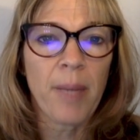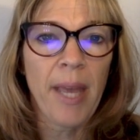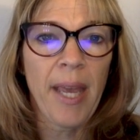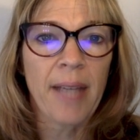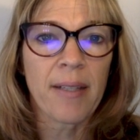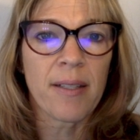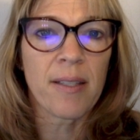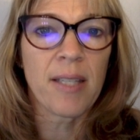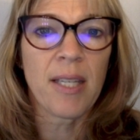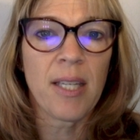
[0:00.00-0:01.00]
And you'll
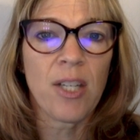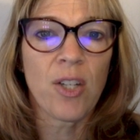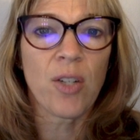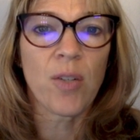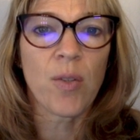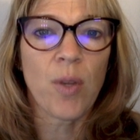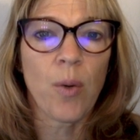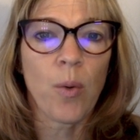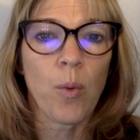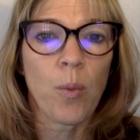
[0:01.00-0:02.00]
see here,
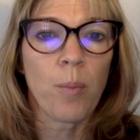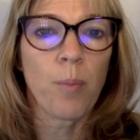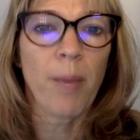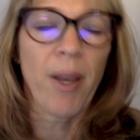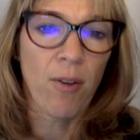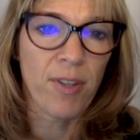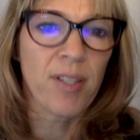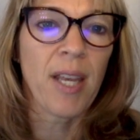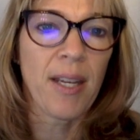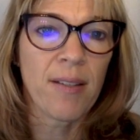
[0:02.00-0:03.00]
so my
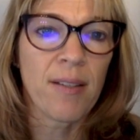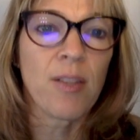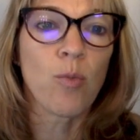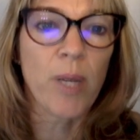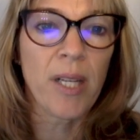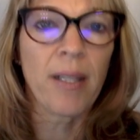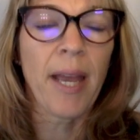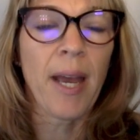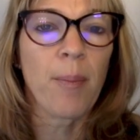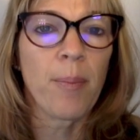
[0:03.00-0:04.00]
office again is in the reading
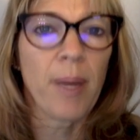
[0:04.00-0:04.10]
lab